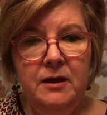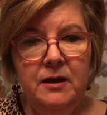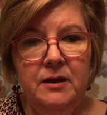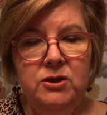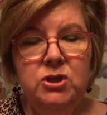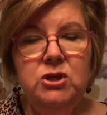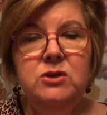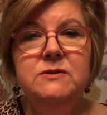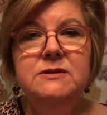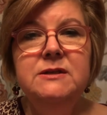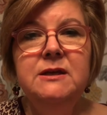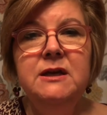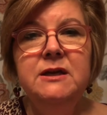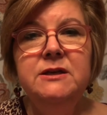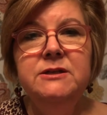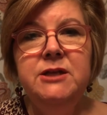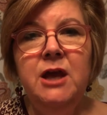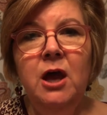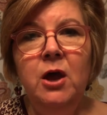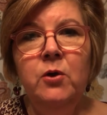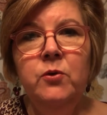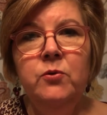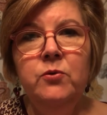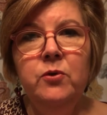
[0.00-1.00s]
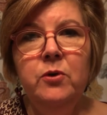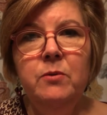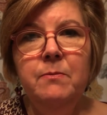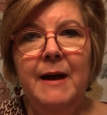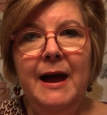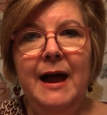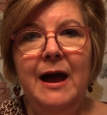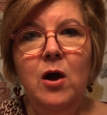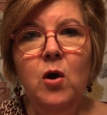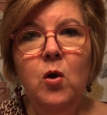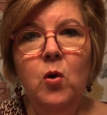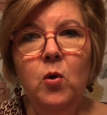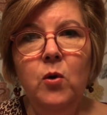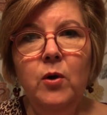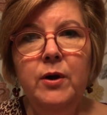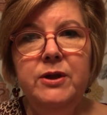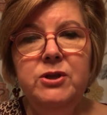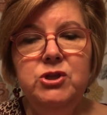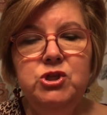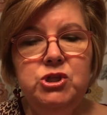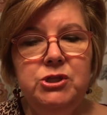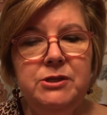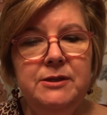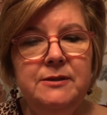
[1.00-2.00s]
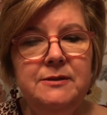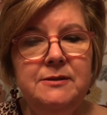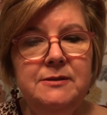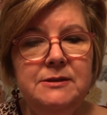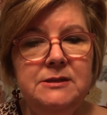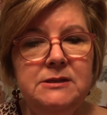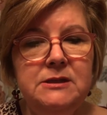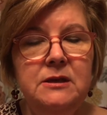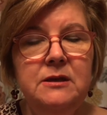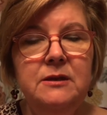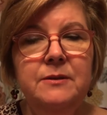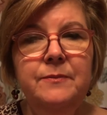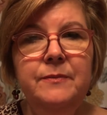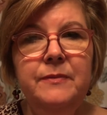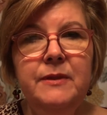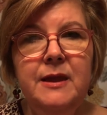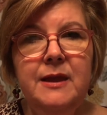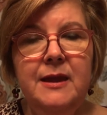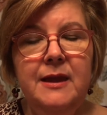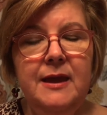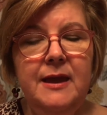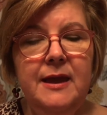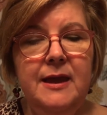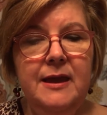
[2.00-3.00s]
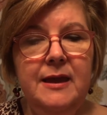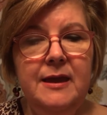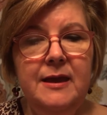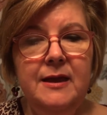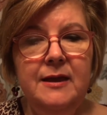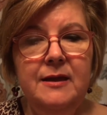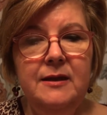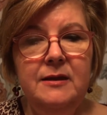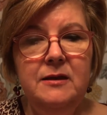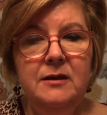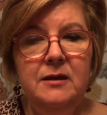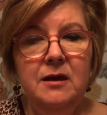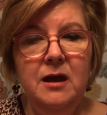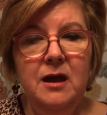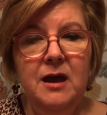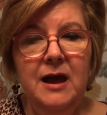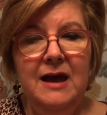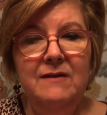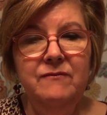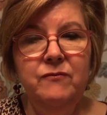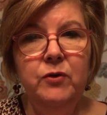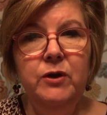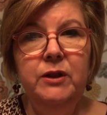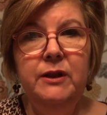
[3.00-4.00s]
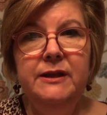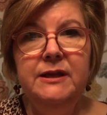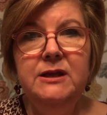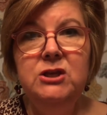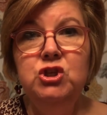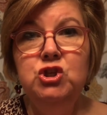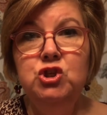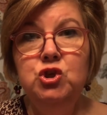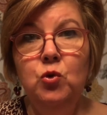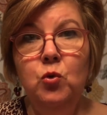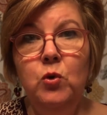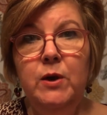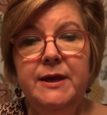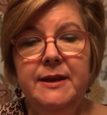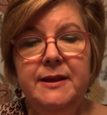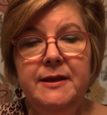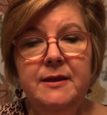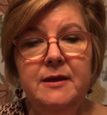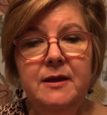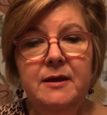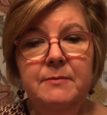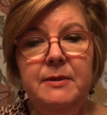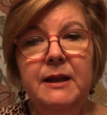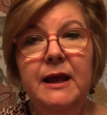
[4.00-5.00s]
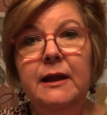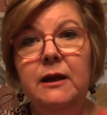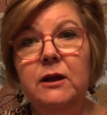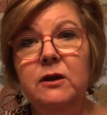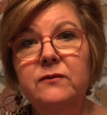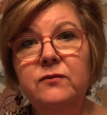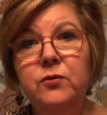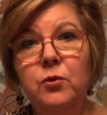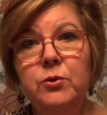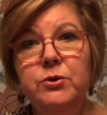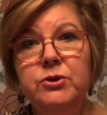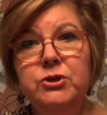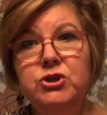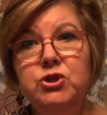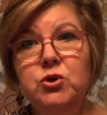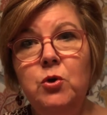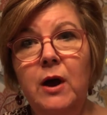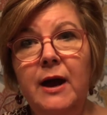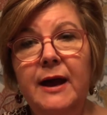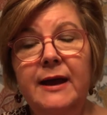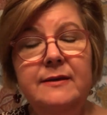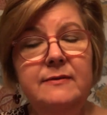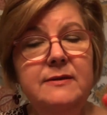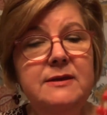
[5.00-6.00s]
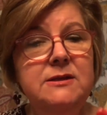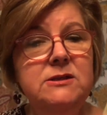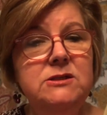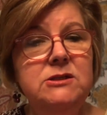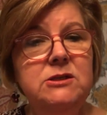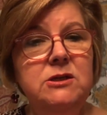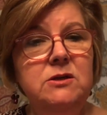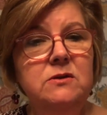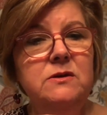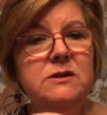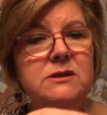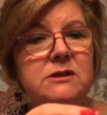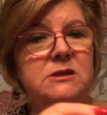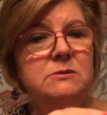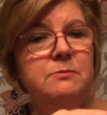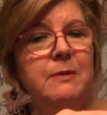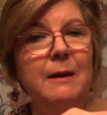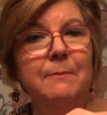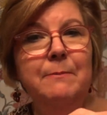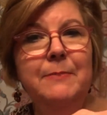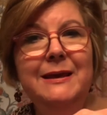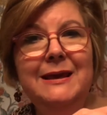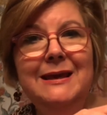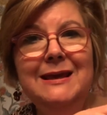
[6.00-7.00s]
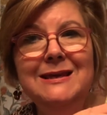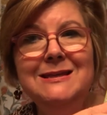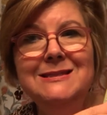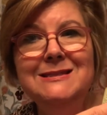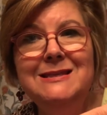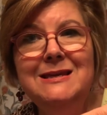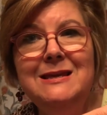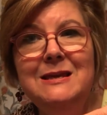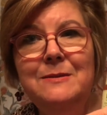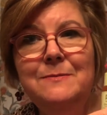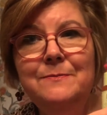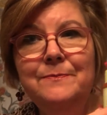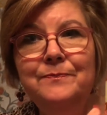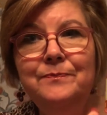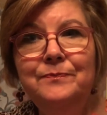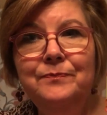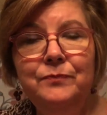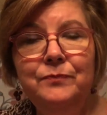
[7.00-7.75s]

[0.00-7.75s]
uh, using a toner by Origins and uh, I've really enjoyed it. I look forward to trying this too. This is by Pixie